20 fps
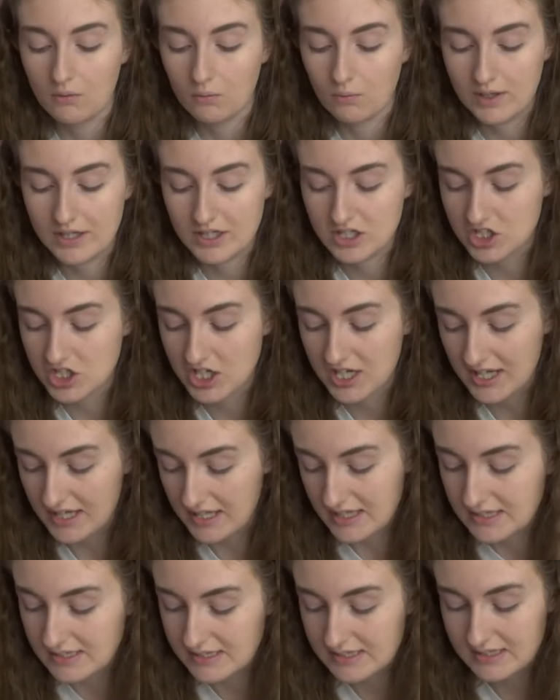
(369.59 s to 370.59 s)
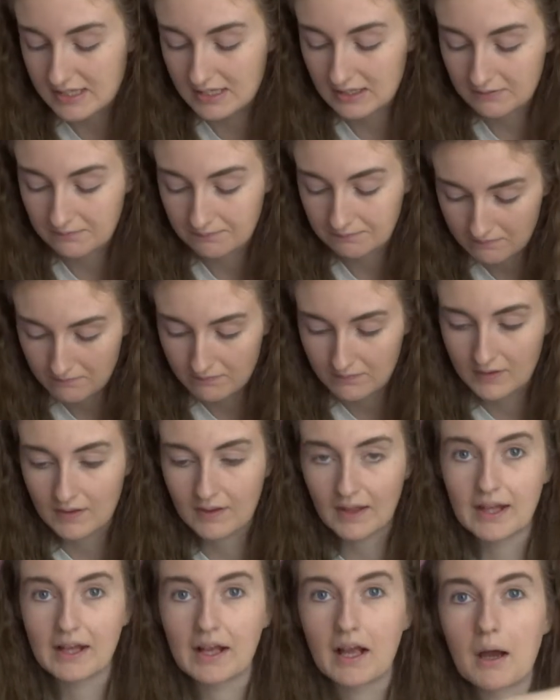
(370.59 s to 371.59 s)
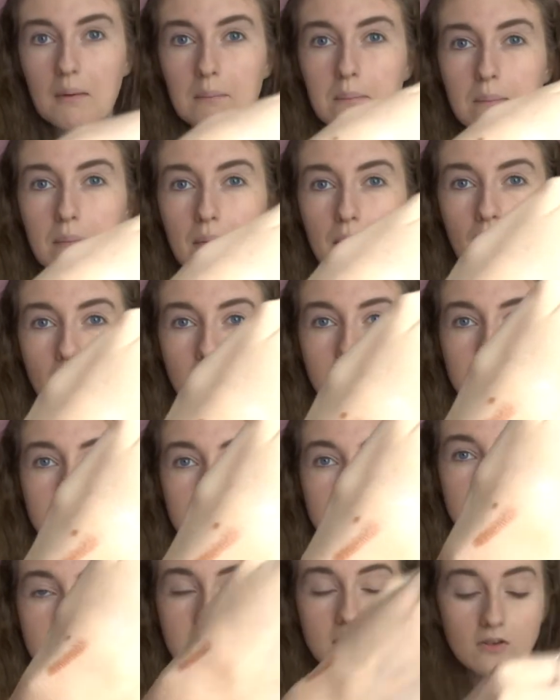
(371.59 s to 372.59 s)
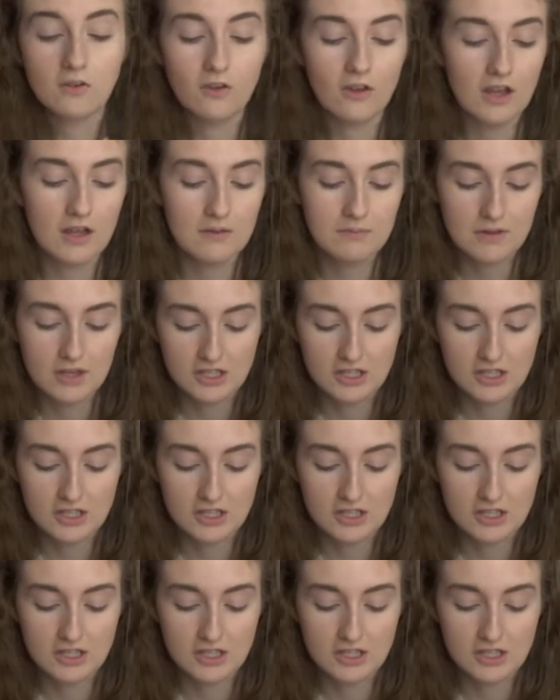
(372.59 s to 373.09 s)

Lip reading: which is like a bronzy colour.